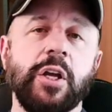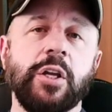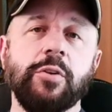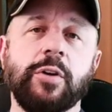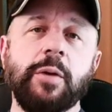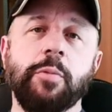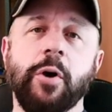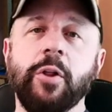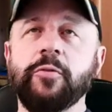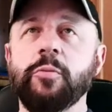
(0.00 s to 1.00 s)
You keep
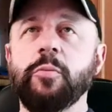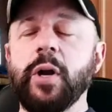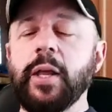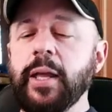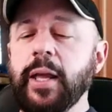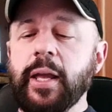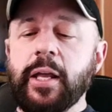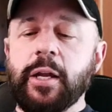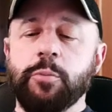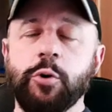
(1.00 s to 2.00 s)
all of your money
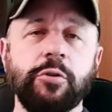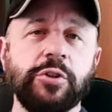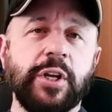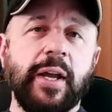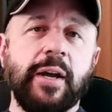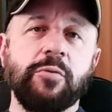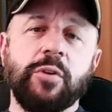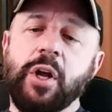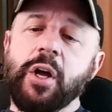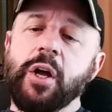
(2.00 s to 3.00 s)
in a brokerage account,
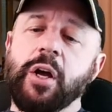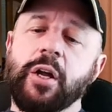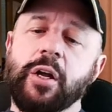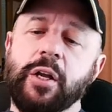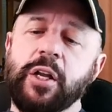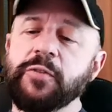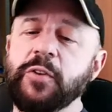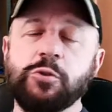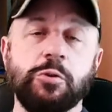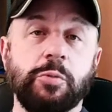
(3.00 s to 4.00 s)
uh,
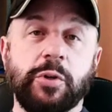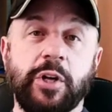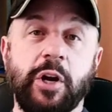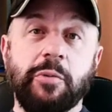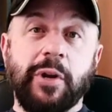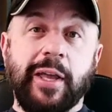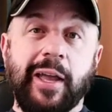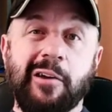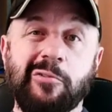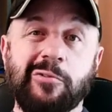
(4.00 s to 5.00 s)
individual retirement
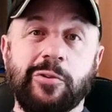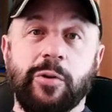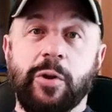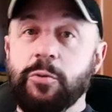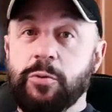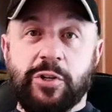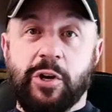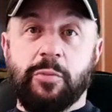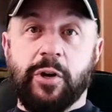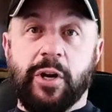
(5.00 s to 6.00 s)
account, or other
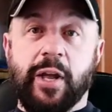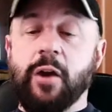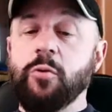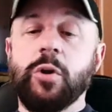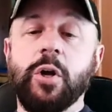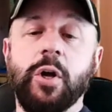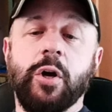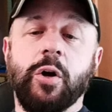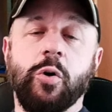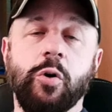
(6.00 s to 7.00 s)
retirement account,
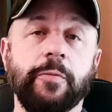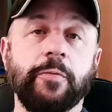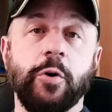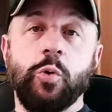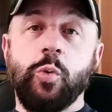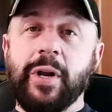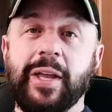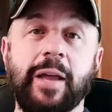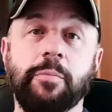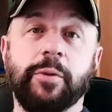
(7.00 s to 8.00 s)
or a
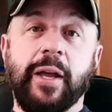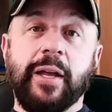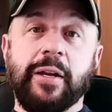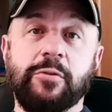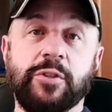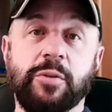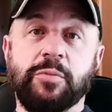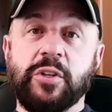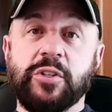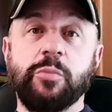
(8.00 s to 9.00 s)
401k plan, or
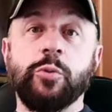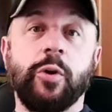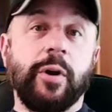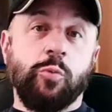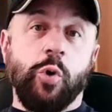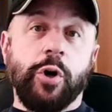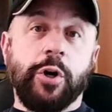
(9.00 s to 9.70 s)
something similar at work.